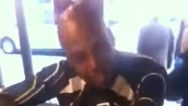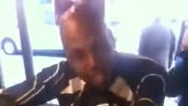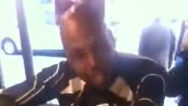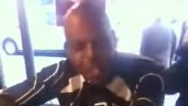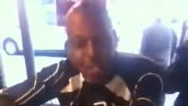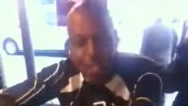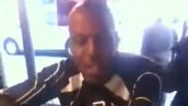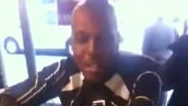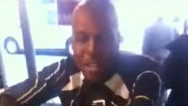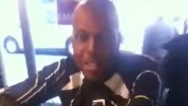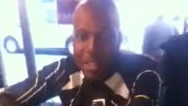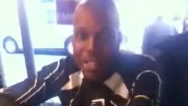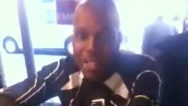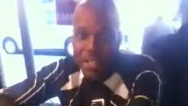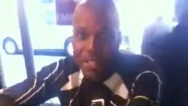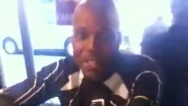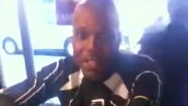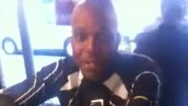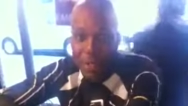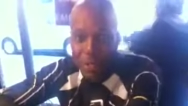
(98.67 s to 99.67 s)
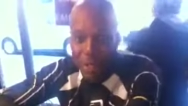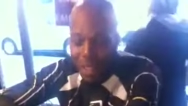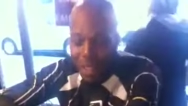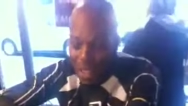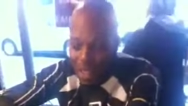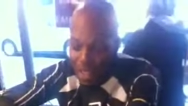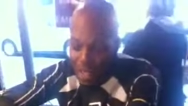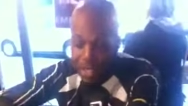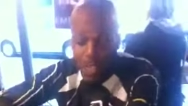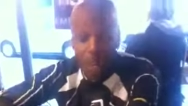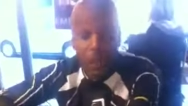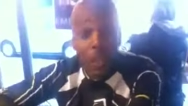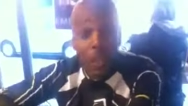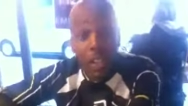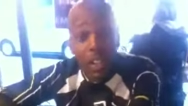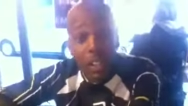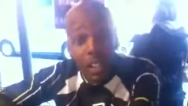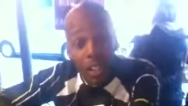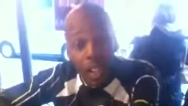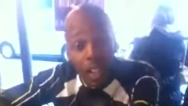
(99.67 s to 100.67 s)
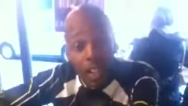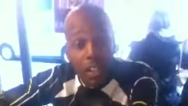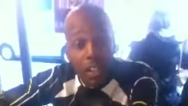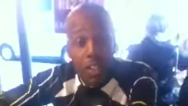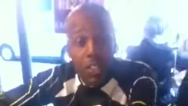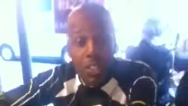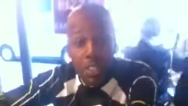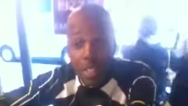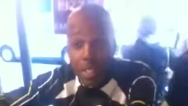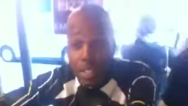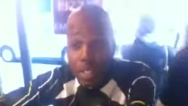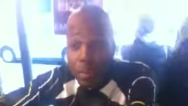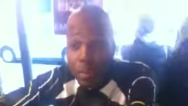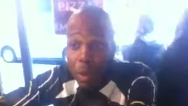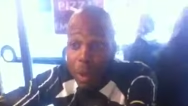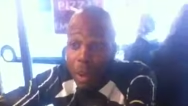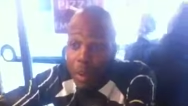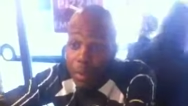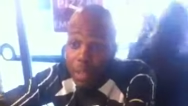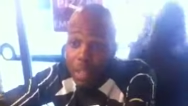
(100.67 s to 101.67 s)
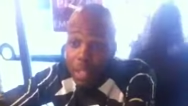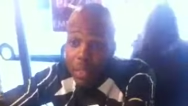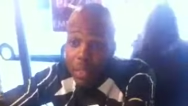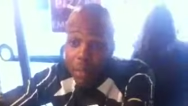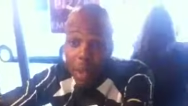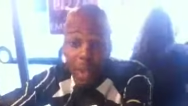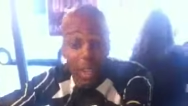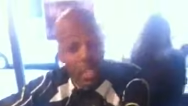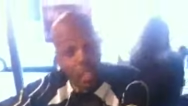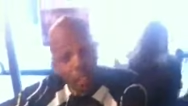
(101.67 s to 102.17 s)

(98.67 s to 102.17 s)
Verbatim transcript: is a challenge. So uh, I contacted Barbie by